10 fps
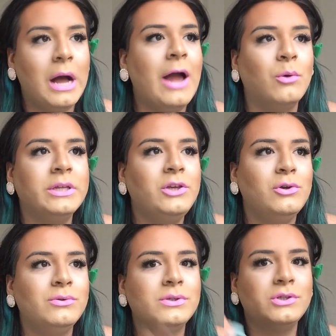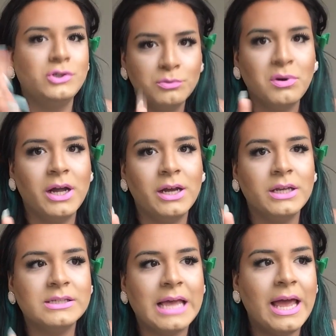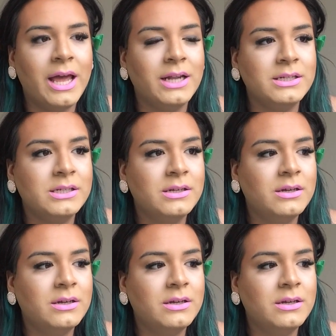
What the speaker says: I only use 2 products and